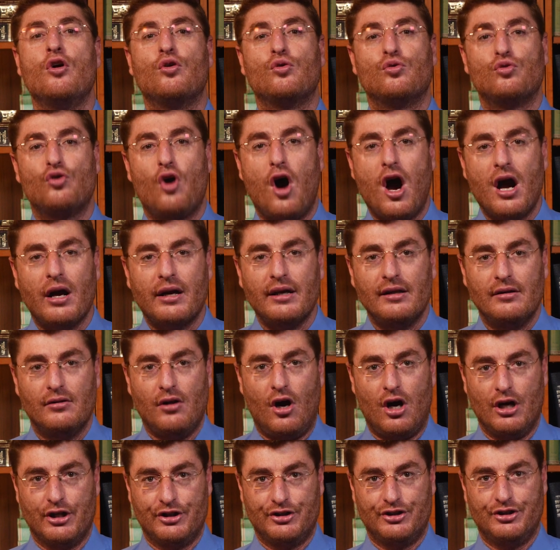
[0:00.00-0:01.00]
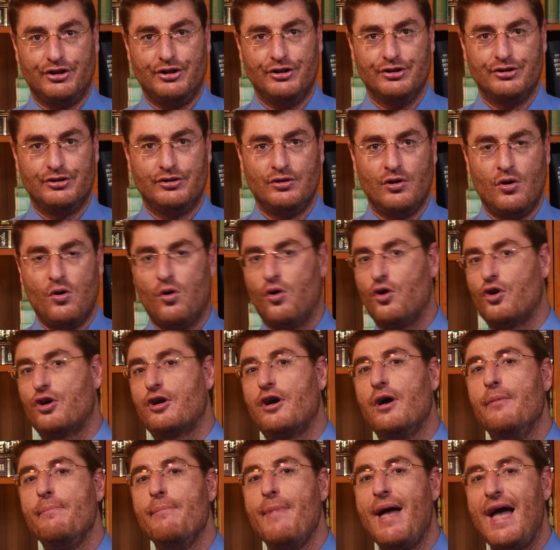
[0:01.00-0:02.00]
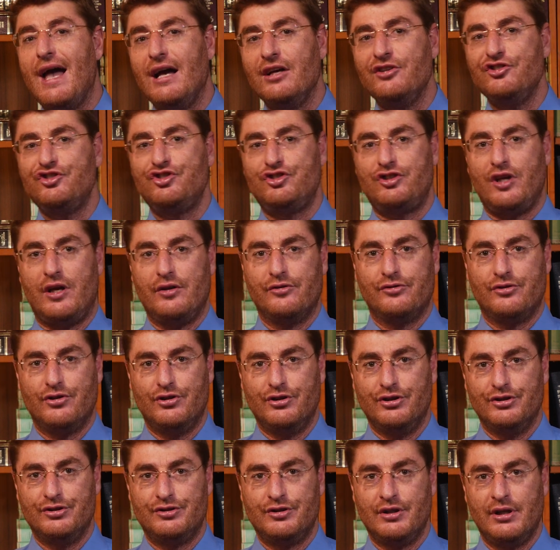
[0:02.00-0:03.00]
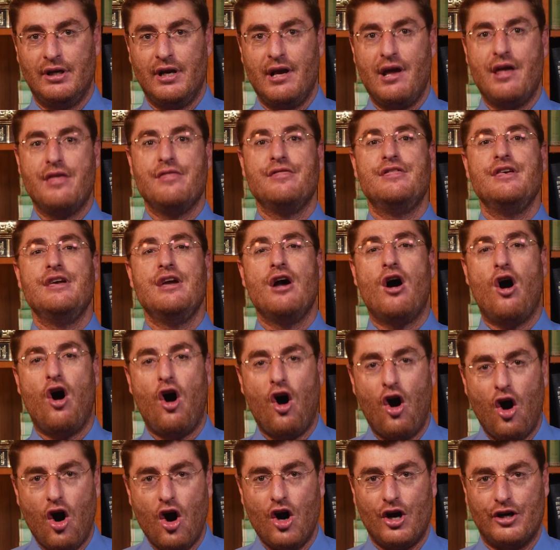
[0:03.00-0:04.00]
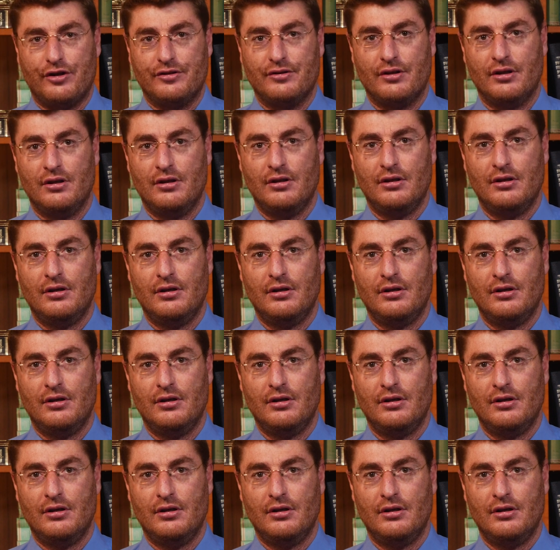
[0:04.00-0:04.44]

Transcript: rocket launchers or command centers in the heart